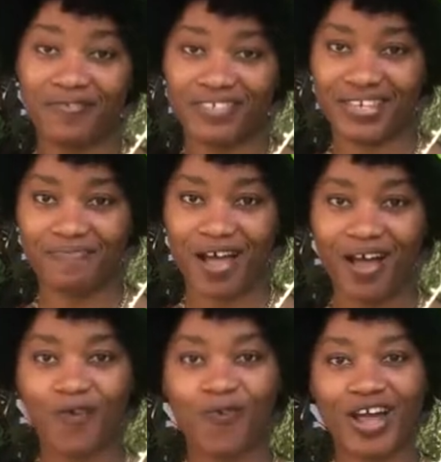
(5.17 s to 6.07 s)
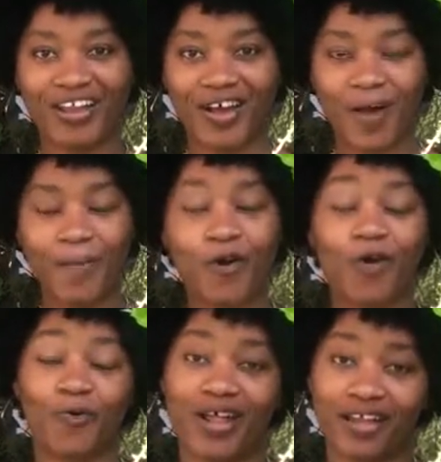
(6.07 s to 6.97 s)
Hephzibah. Welcome
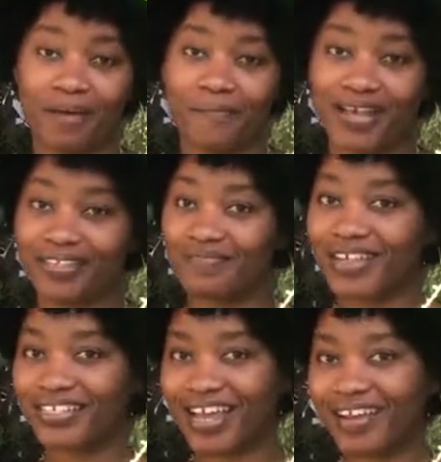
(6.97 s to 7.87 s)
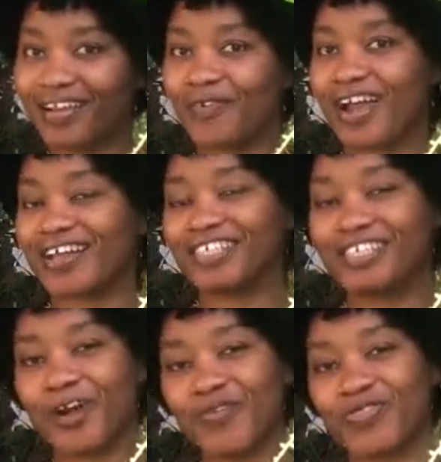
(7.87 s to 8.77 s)
back to my channel where I
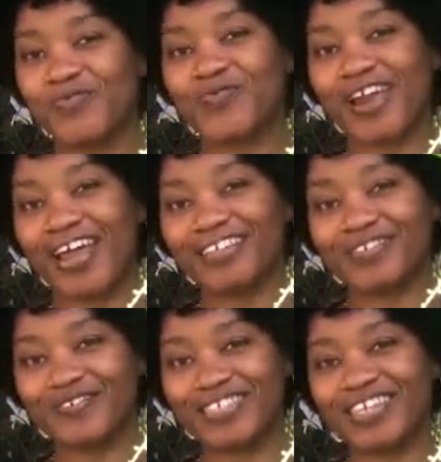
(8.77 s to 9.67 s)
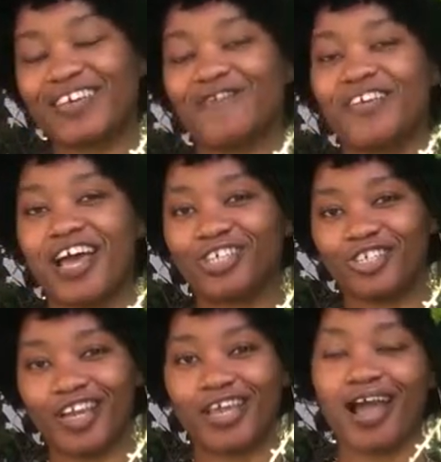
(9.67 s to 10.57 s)
share with you what I do to live
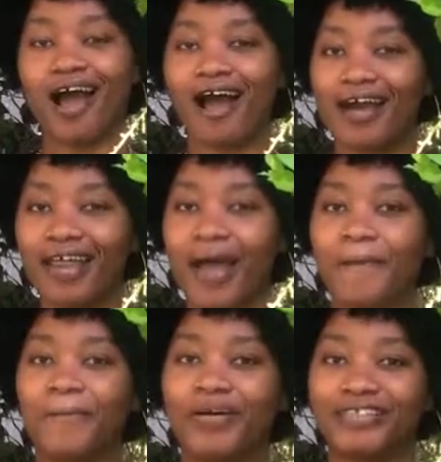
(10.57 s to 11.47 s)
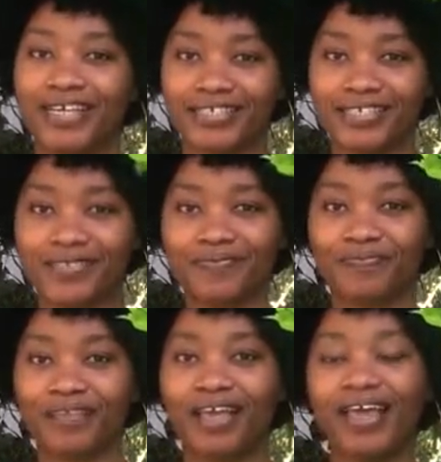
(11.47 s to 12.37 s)
naturally on a budget.
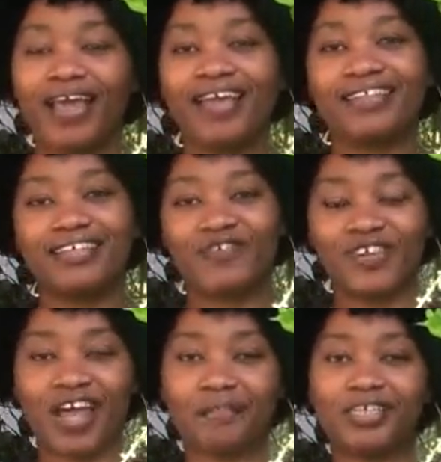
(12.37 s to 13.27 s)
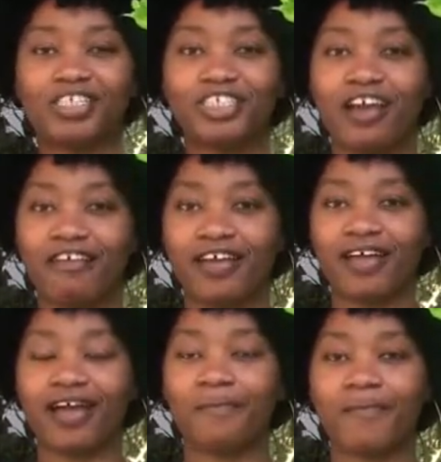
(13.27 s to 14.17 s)
In this video, I'll be
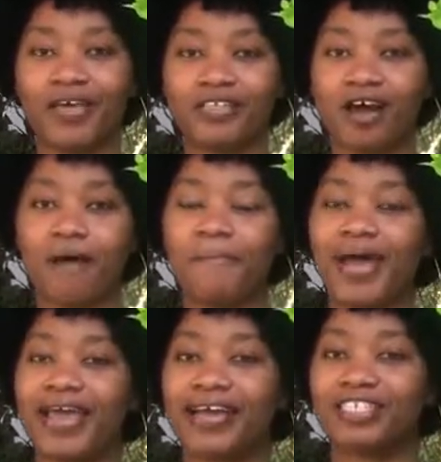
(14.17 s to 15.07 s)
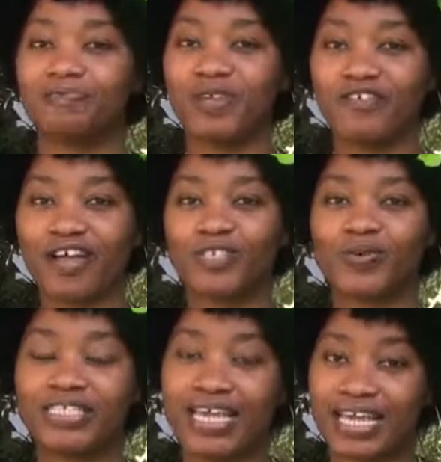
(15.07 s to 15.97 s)
sharing a bit on my experience
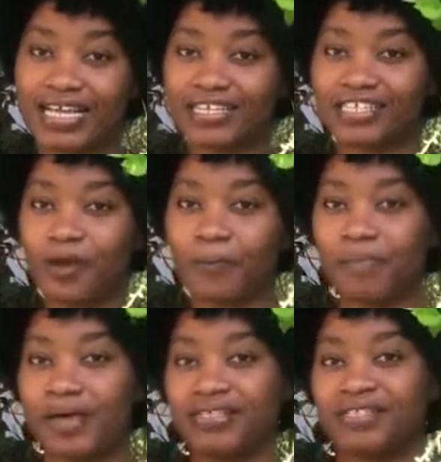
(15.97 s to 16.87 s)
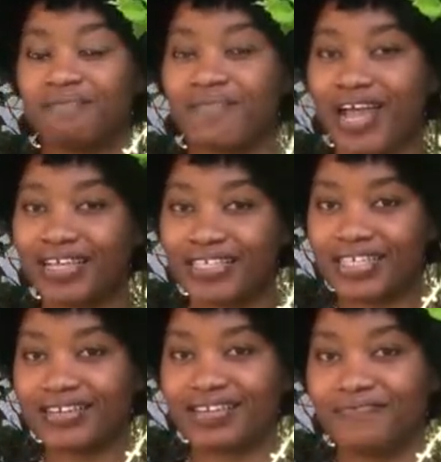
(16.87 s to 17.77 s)
with taking the supplement biotin.